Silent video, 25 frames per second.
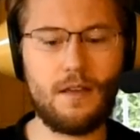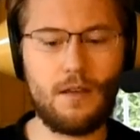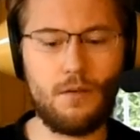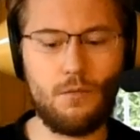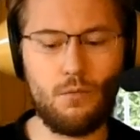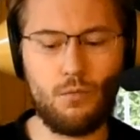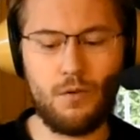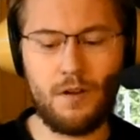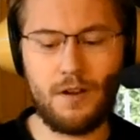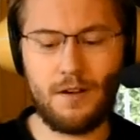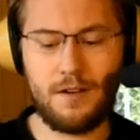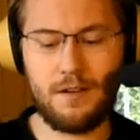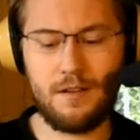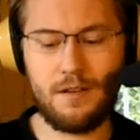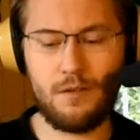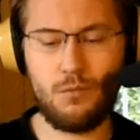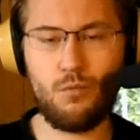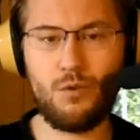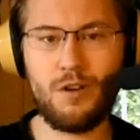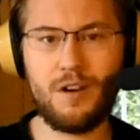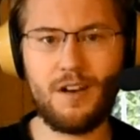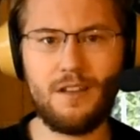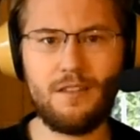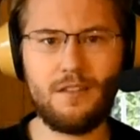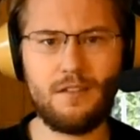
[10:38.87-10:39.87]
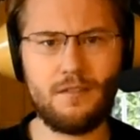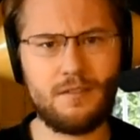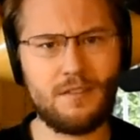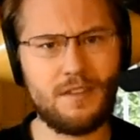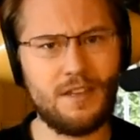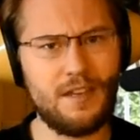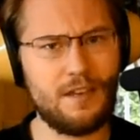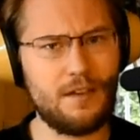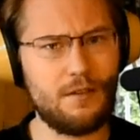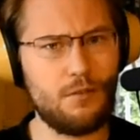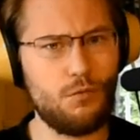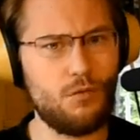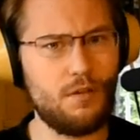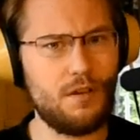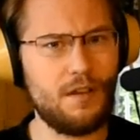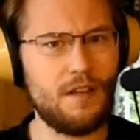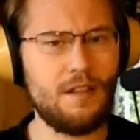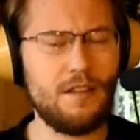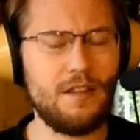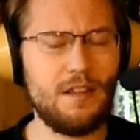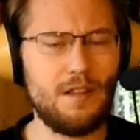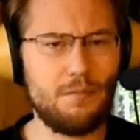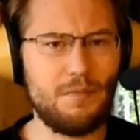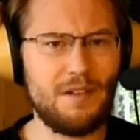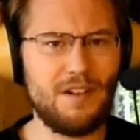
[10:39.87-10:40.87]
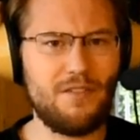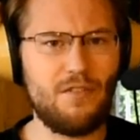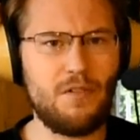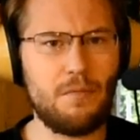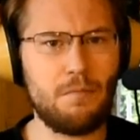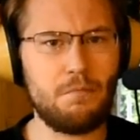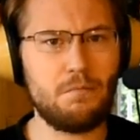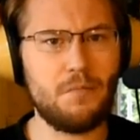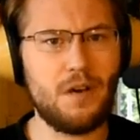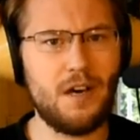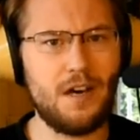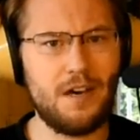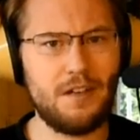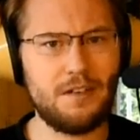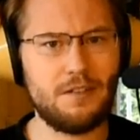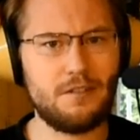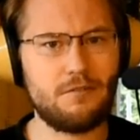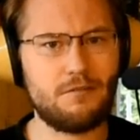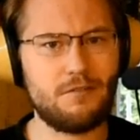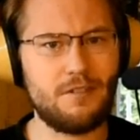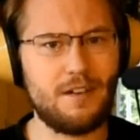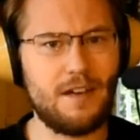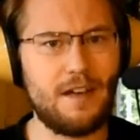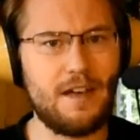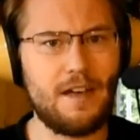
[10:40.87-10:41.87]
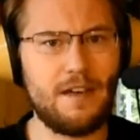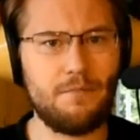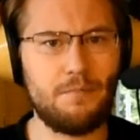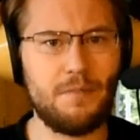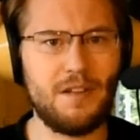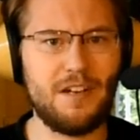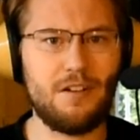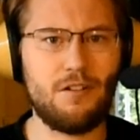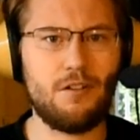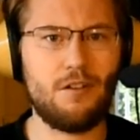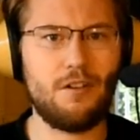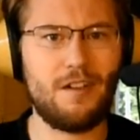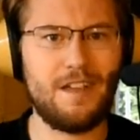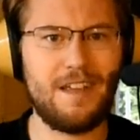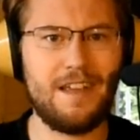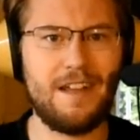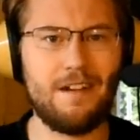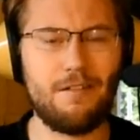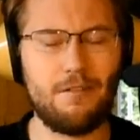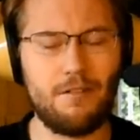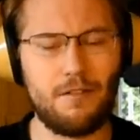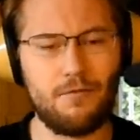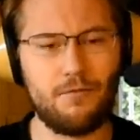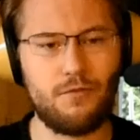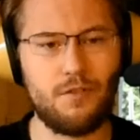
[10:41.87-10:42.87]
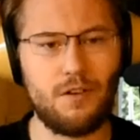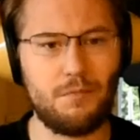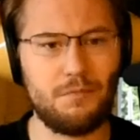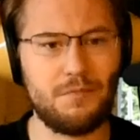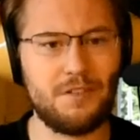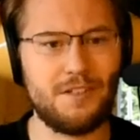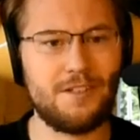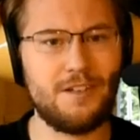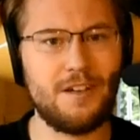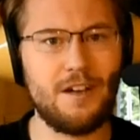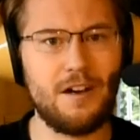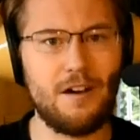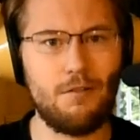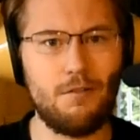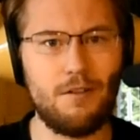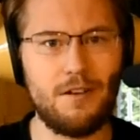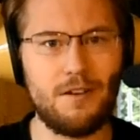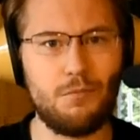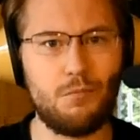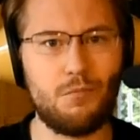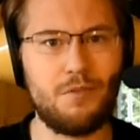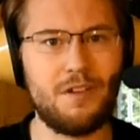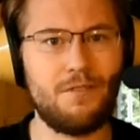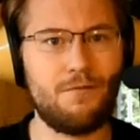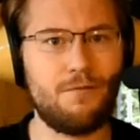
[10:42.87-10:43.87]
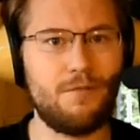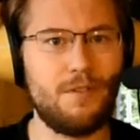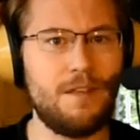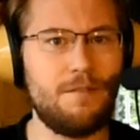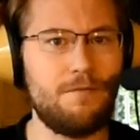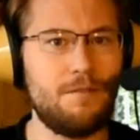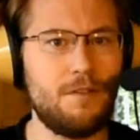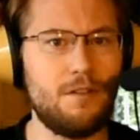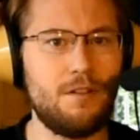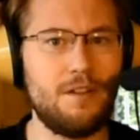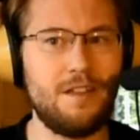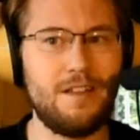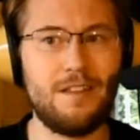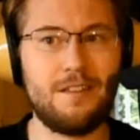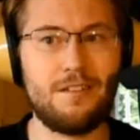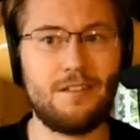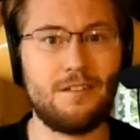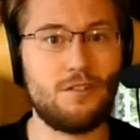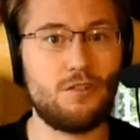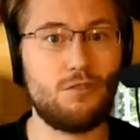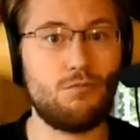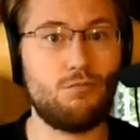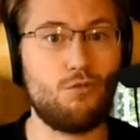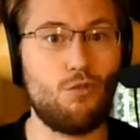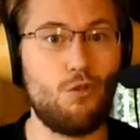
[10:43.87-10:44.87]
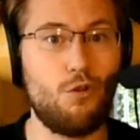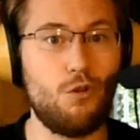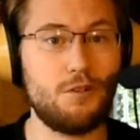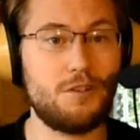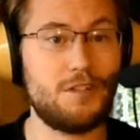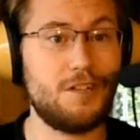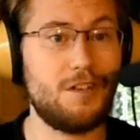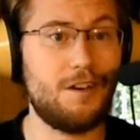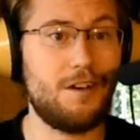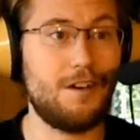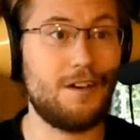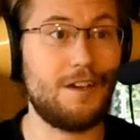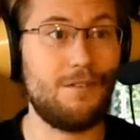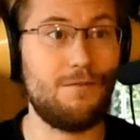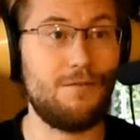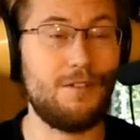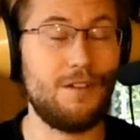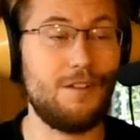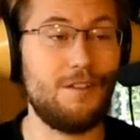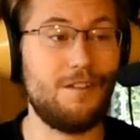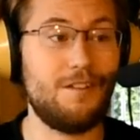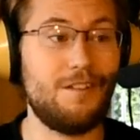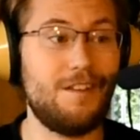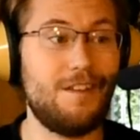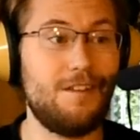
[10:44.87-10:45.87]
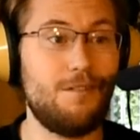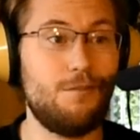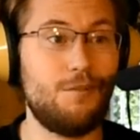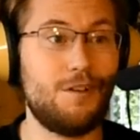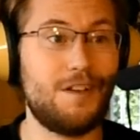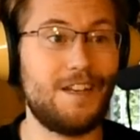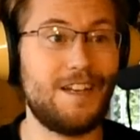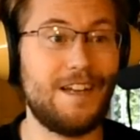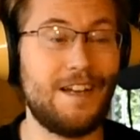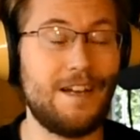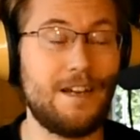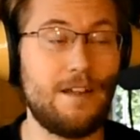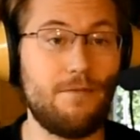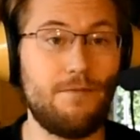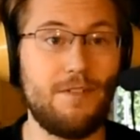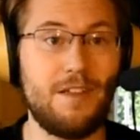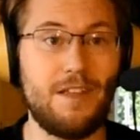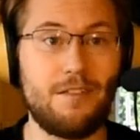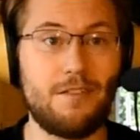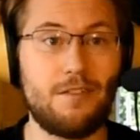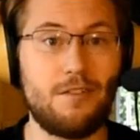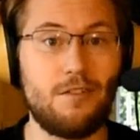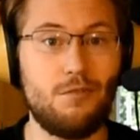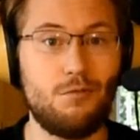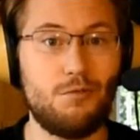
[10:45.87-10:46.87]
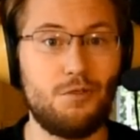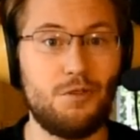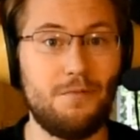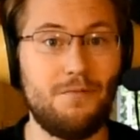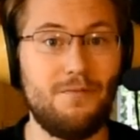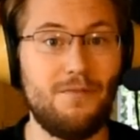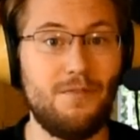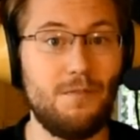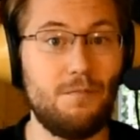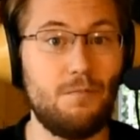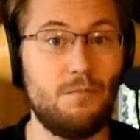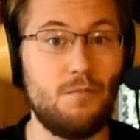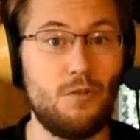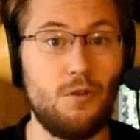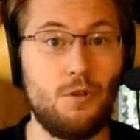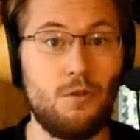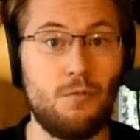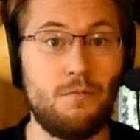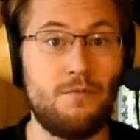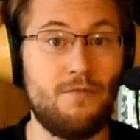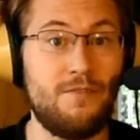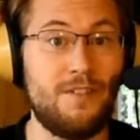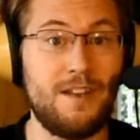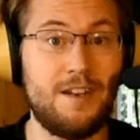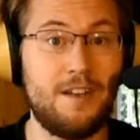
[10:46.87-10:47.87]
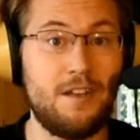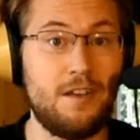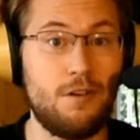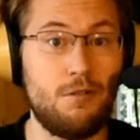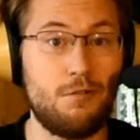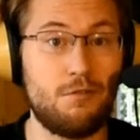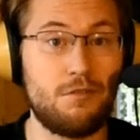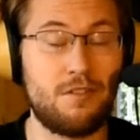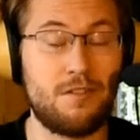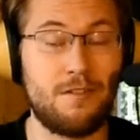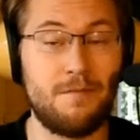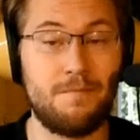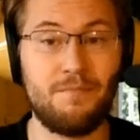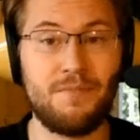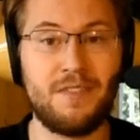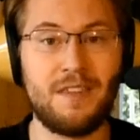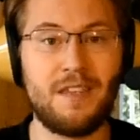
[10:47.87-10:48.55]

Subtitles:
One other thing, a little bit of a mantra I've been hearing from Jared. If you listen to Raw Talk, if you look at any of his YouTube videos,